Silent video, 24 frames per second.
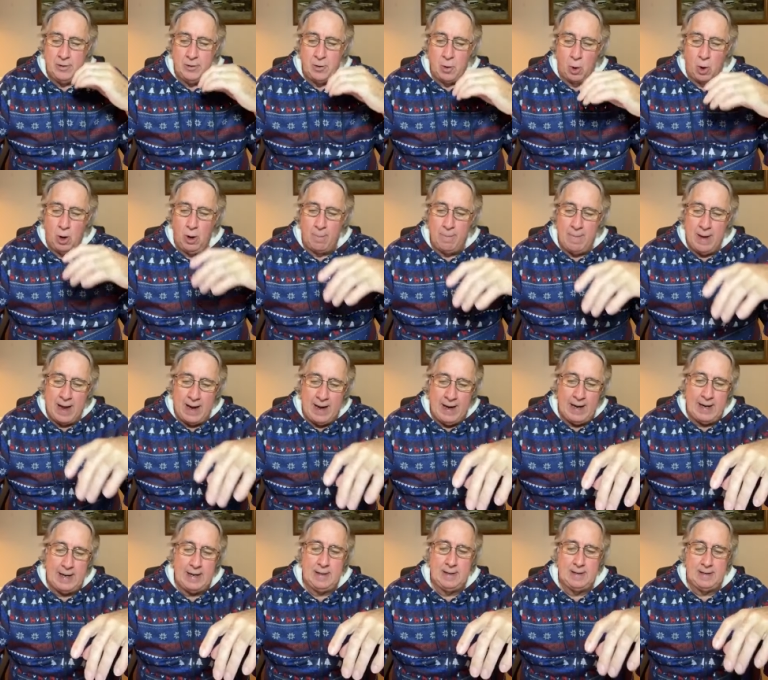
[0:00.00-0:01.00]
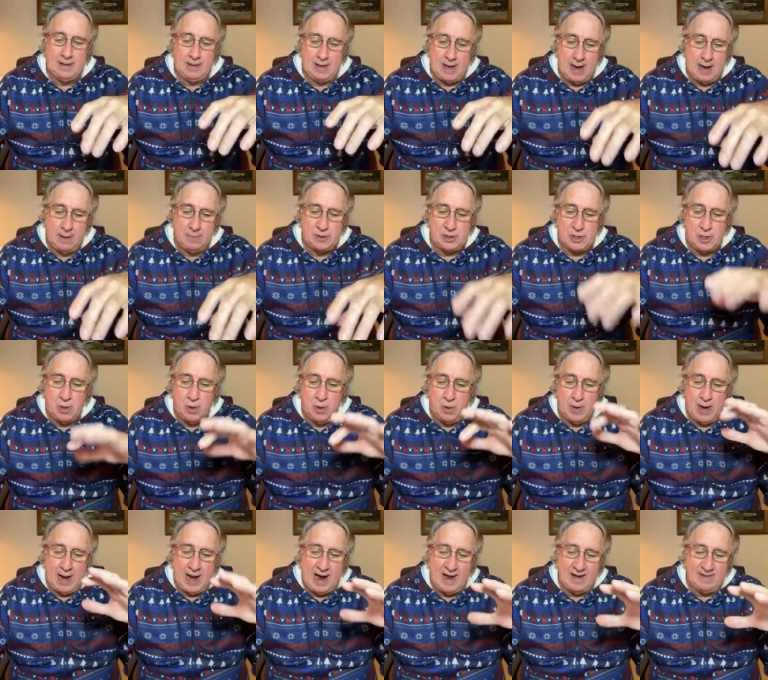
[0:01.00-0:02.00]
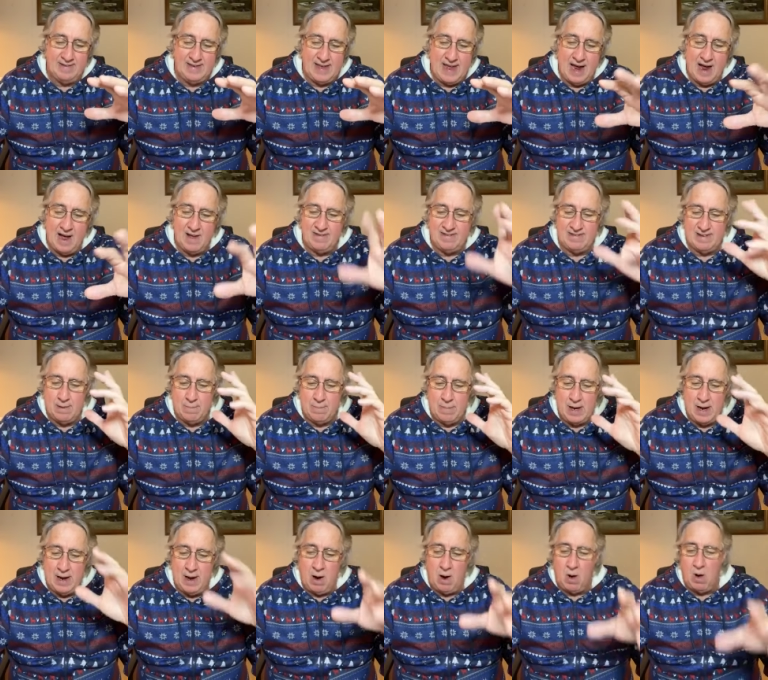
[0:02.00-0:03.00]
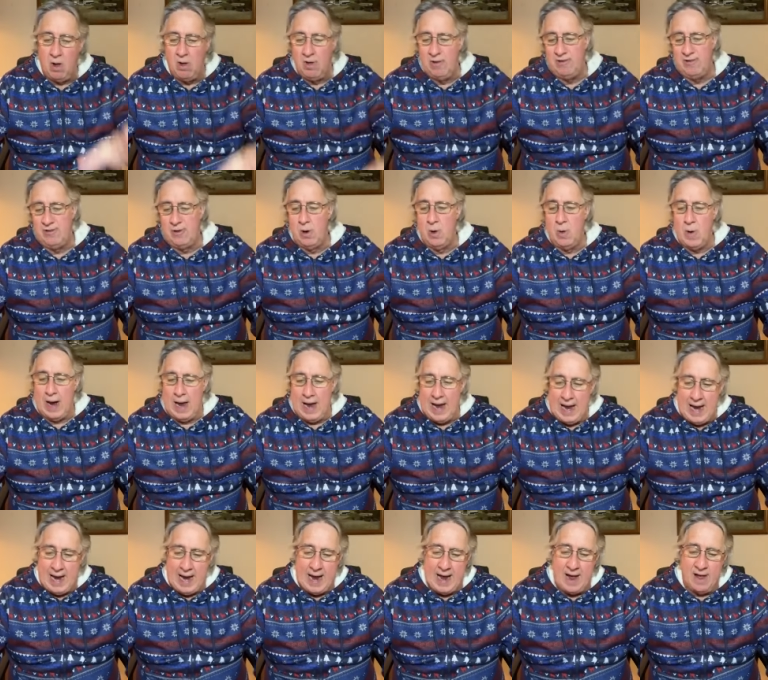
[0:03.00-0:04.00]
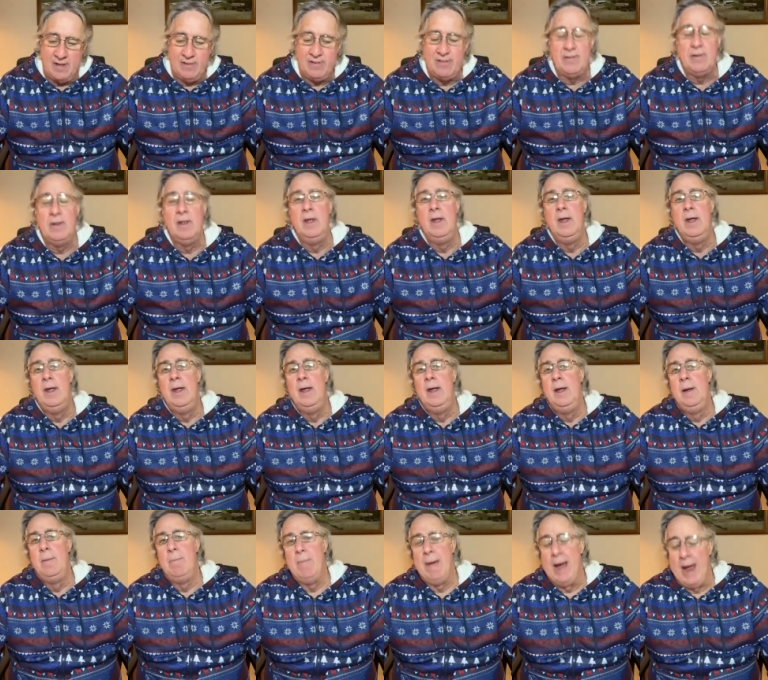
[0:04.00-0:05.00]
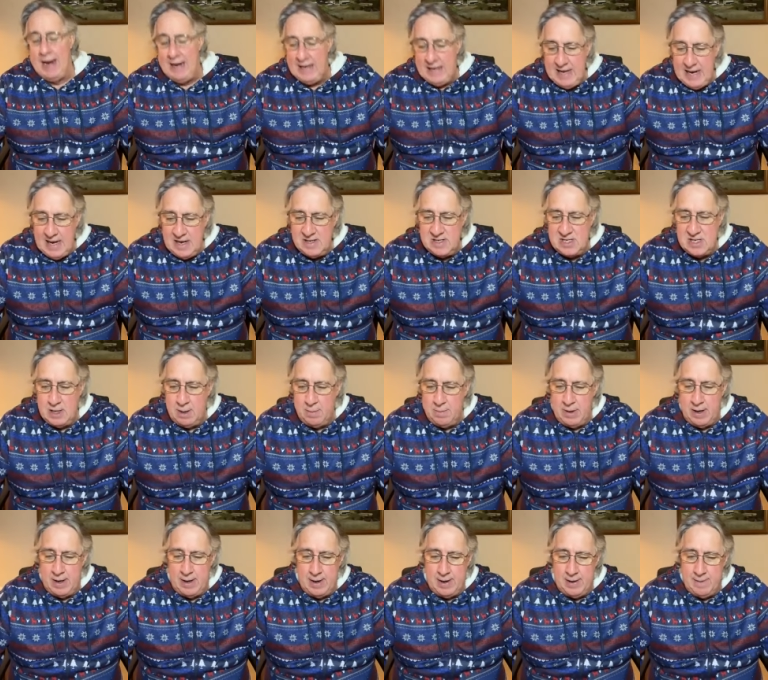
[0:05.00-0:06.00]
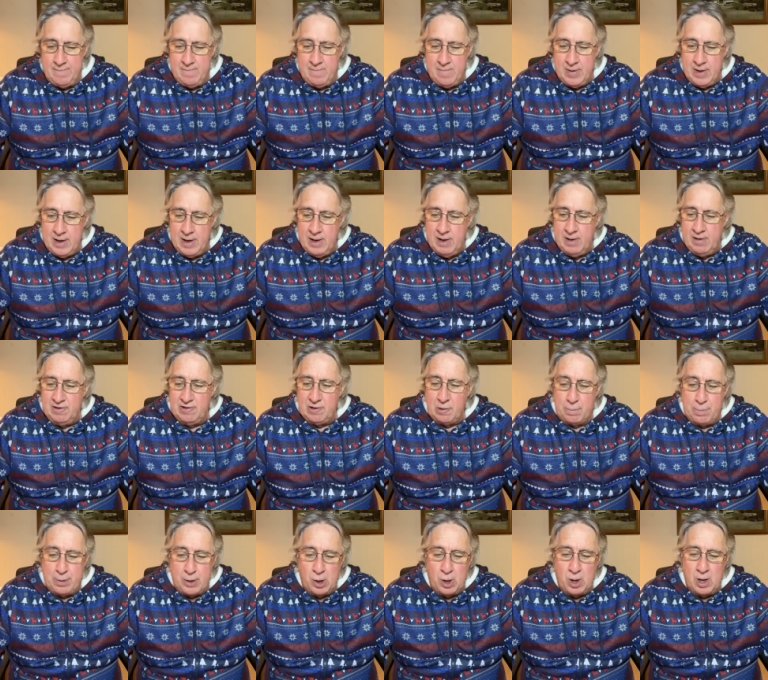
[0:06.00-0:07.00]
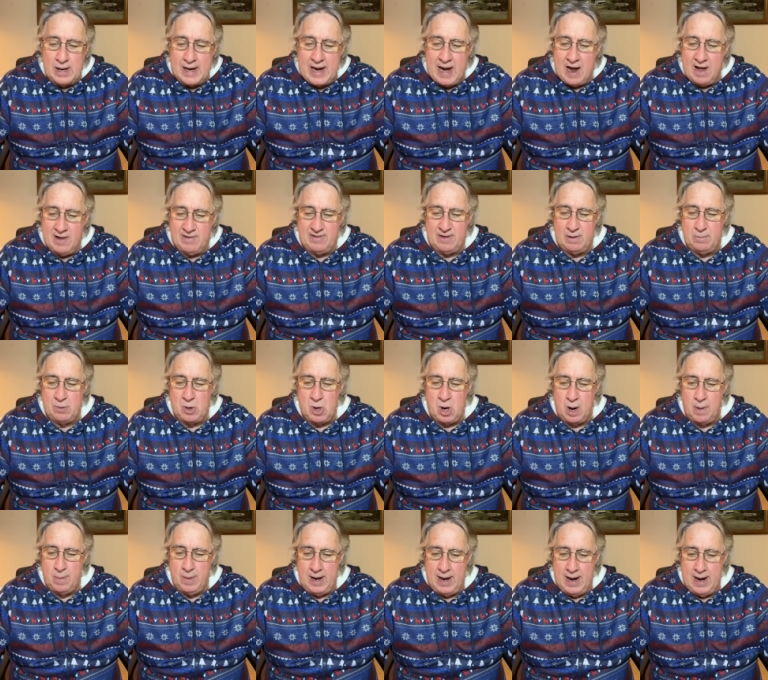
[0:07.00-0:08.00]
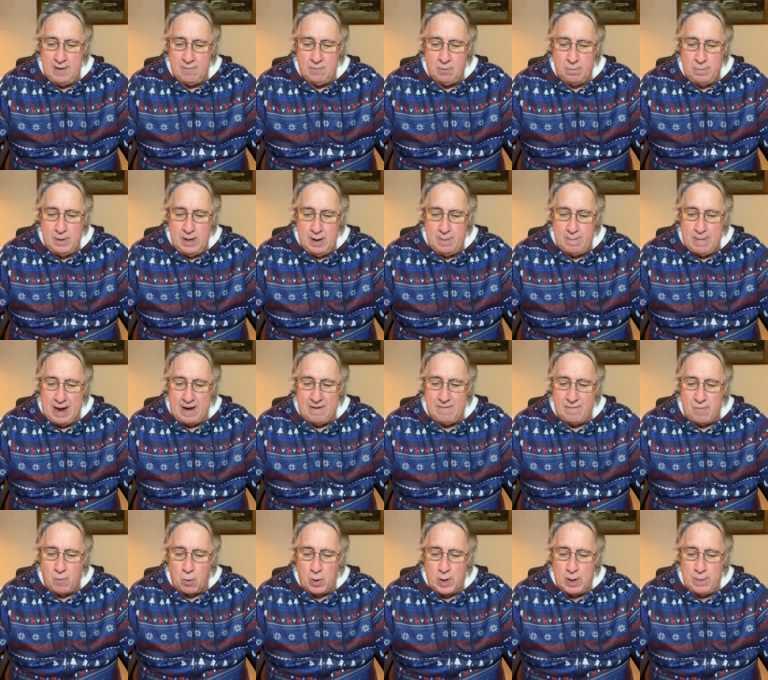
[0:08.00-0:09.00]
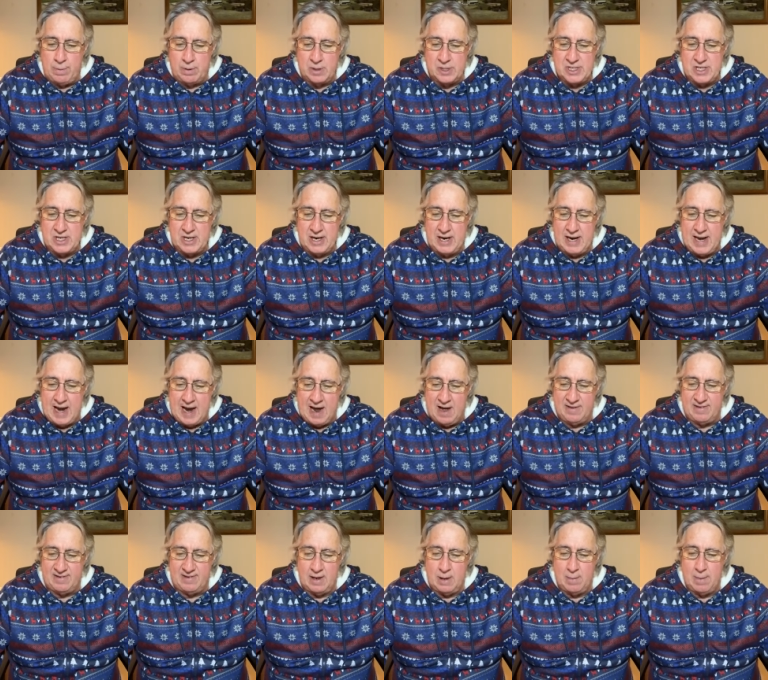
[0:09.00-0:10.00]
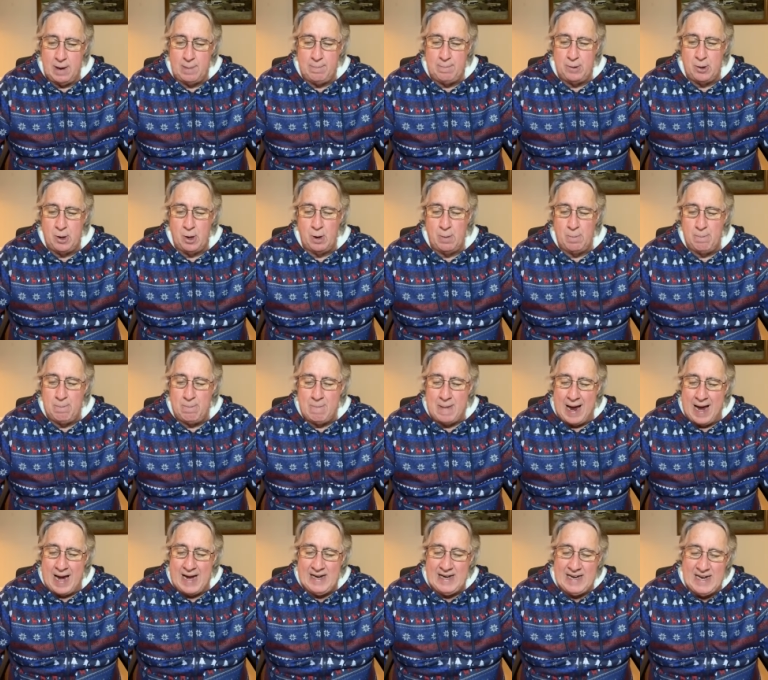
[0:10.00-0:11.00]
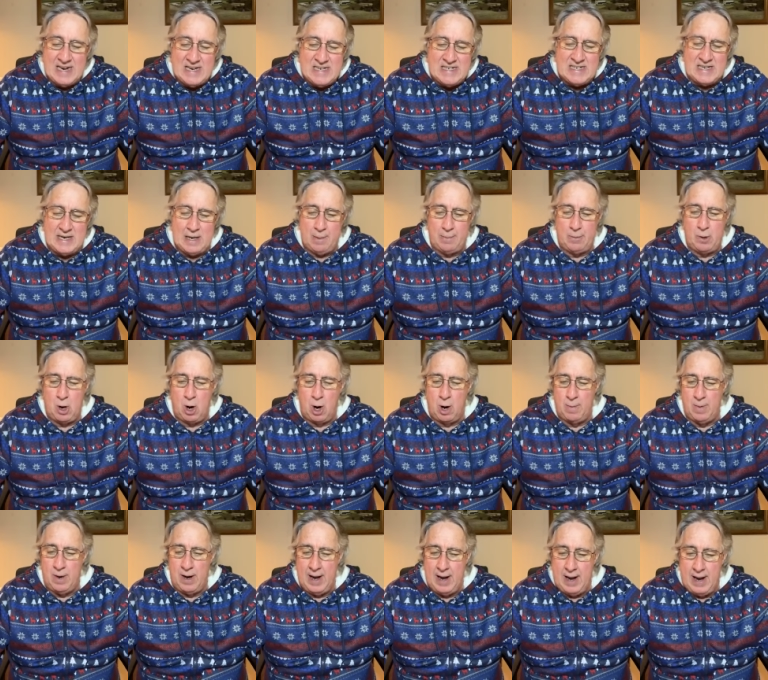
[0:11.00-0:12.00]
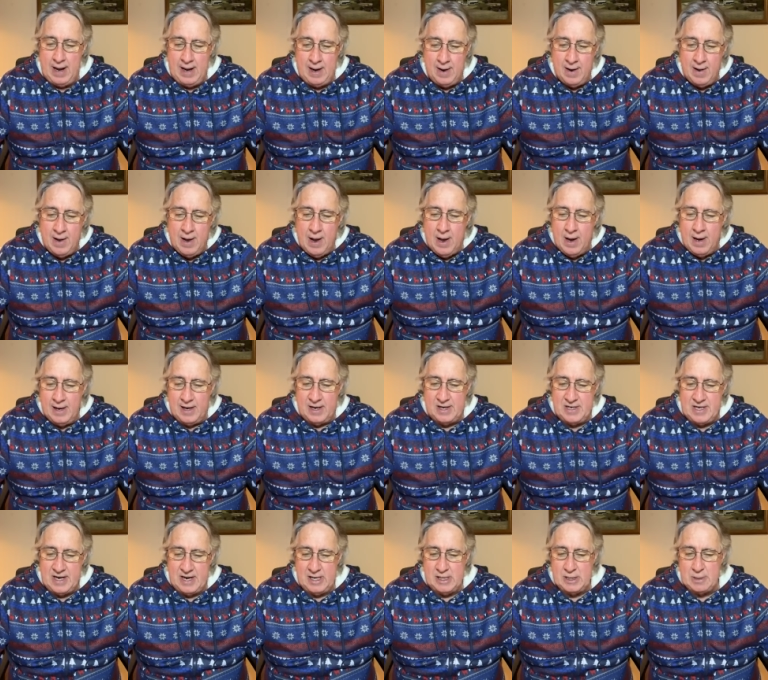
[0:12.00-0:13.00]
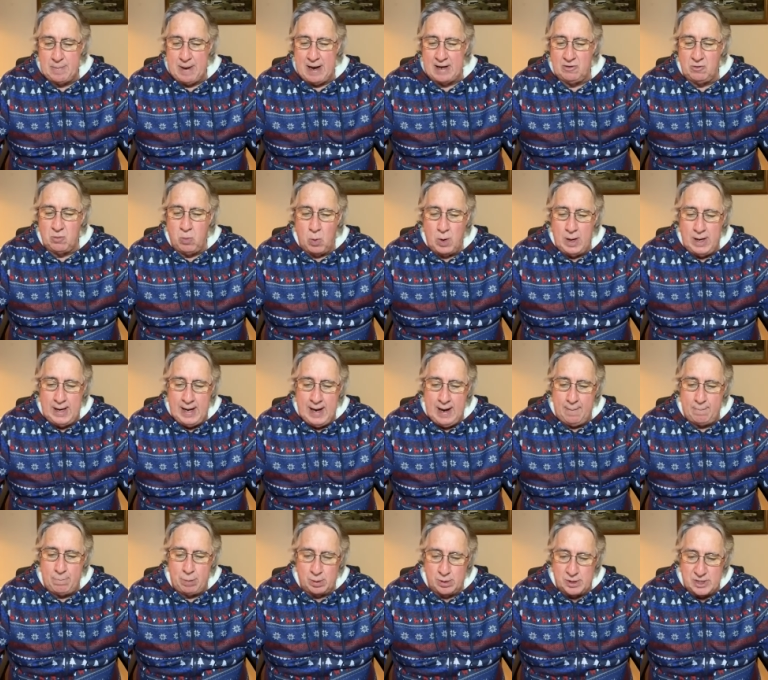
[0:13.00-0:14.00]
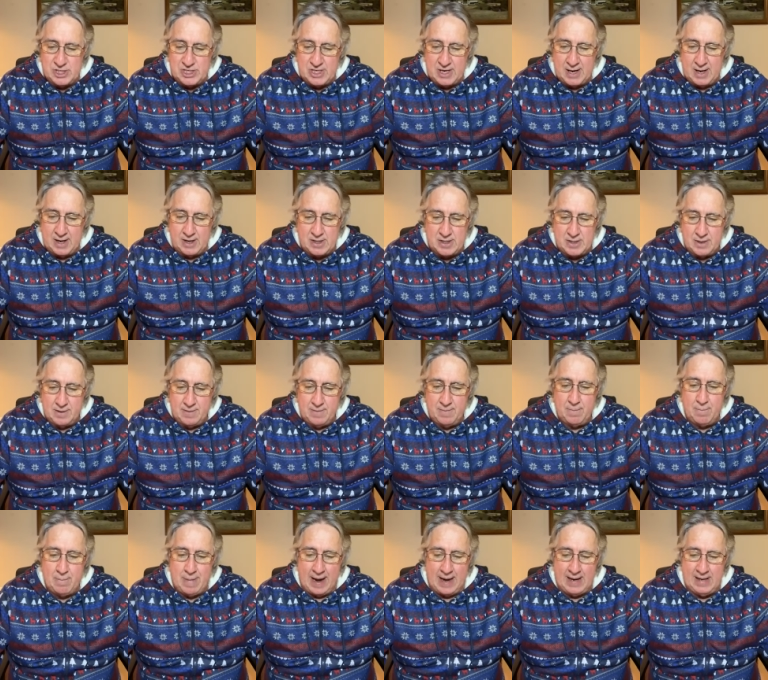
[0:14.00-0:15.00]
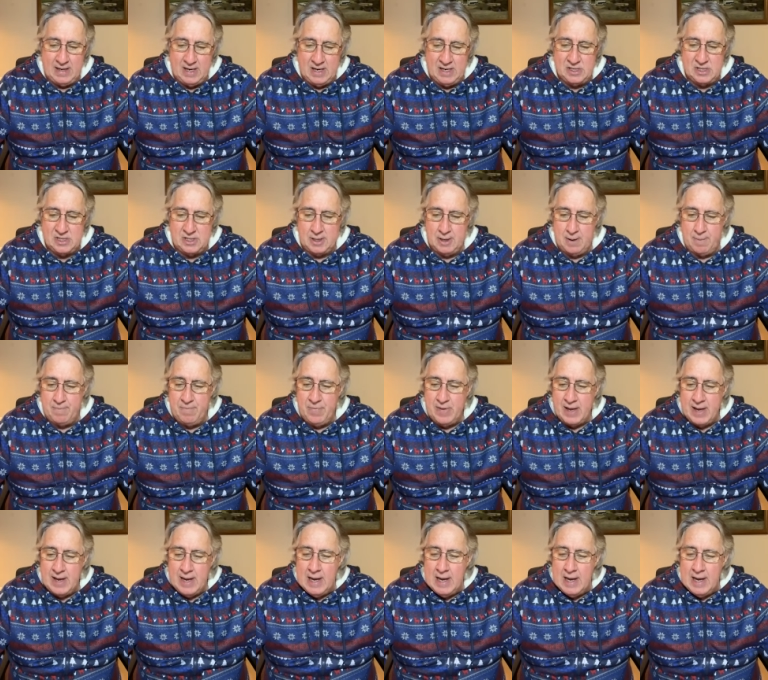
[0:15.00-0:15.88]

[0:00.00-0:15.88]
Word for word: Dolomitic limestone has calcium, but it also has magnesium in it. So pure calcium carbonate will be about 40% calcium and pure magnesium carbonate contains about 28% magnesium.